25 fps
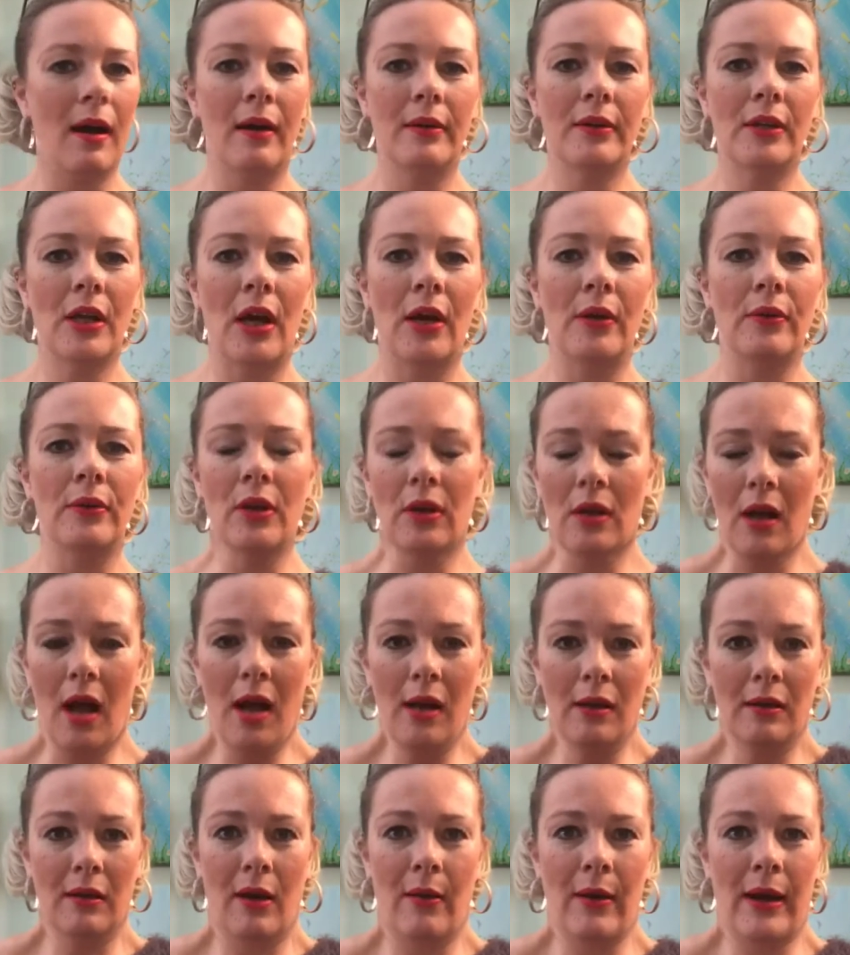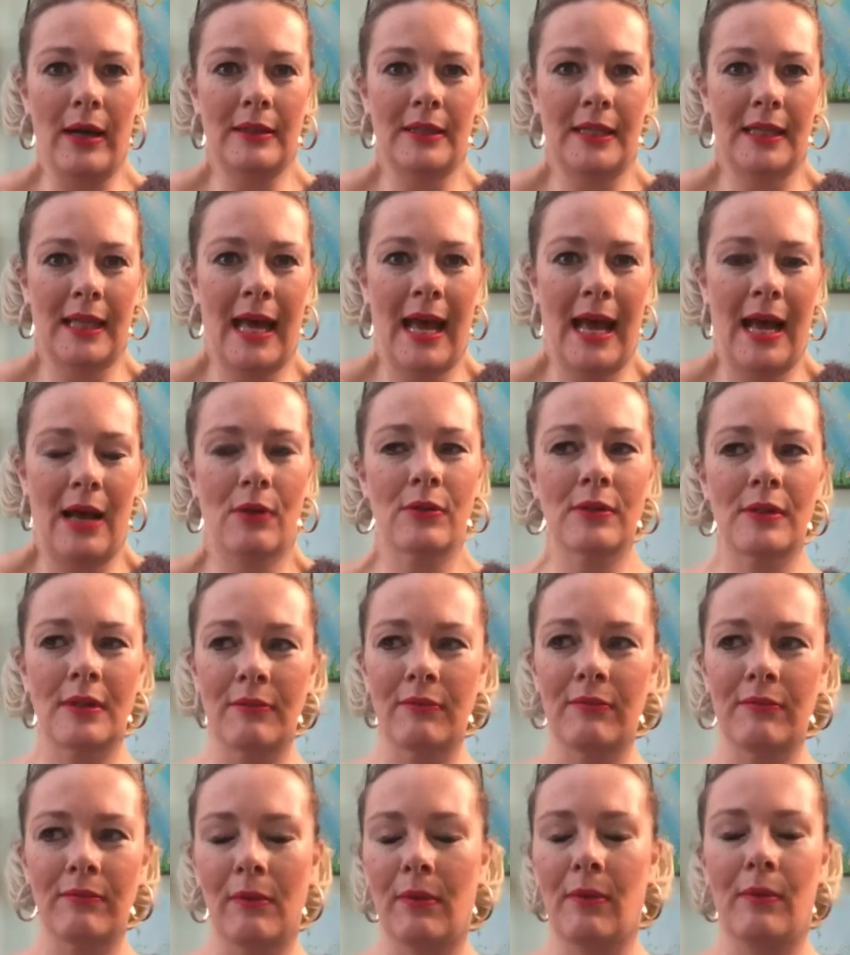No, you can't go out to the house
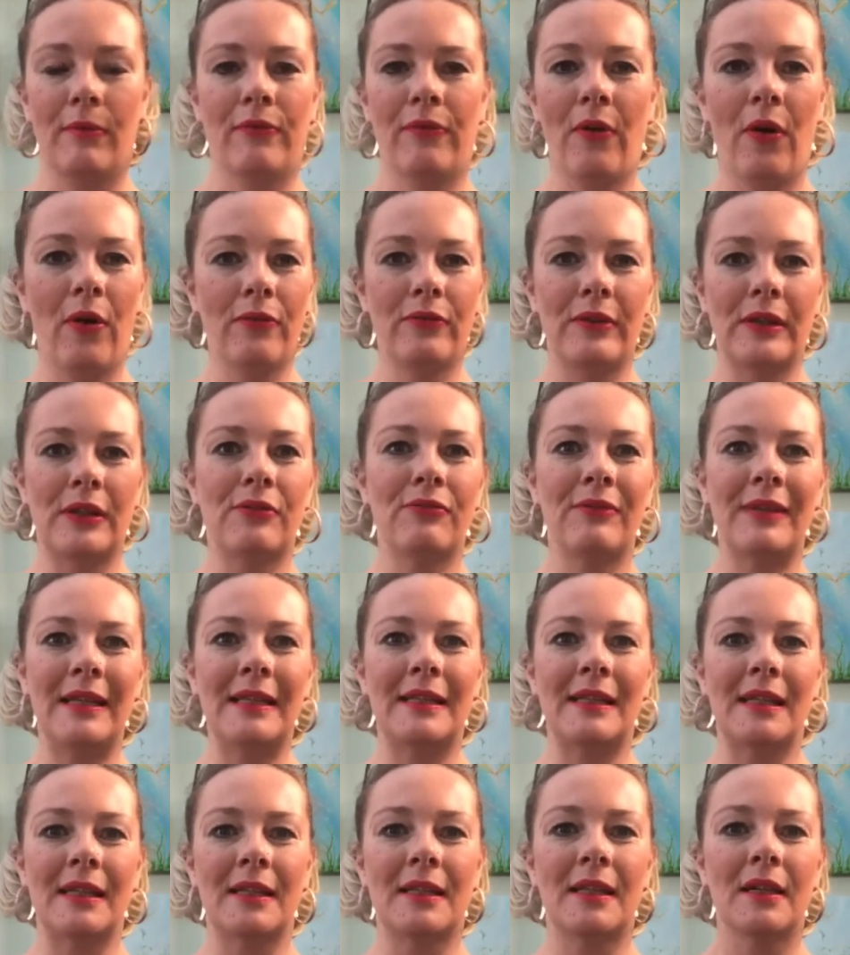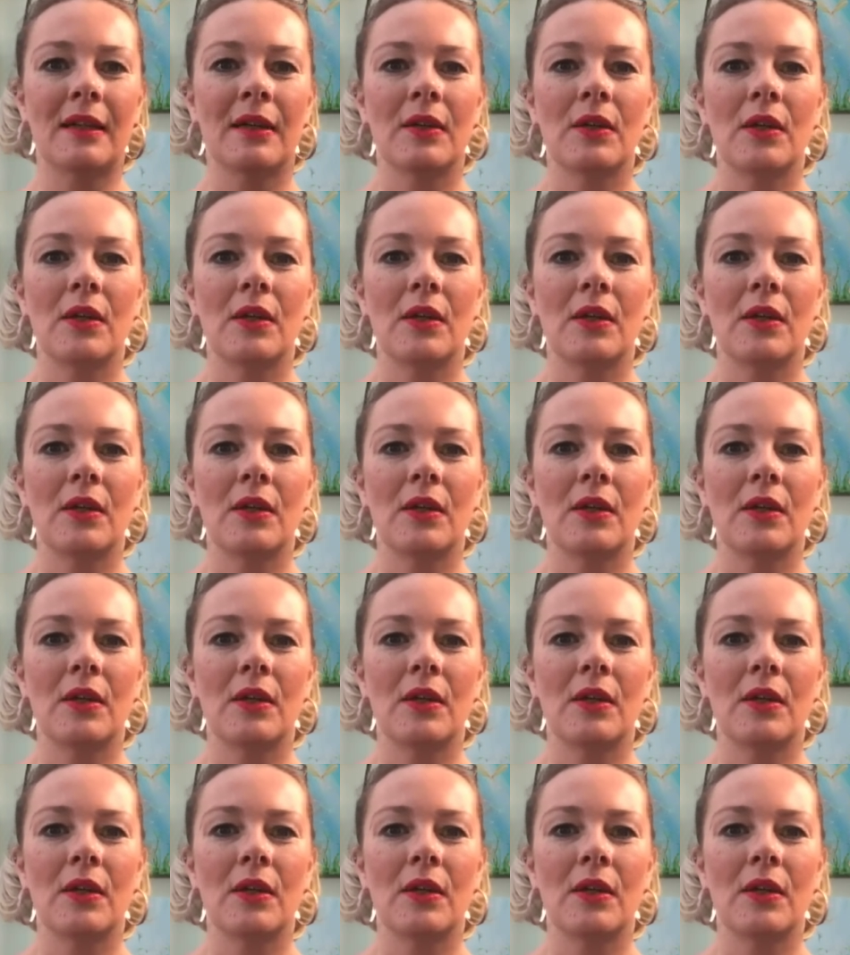for obvious reasons.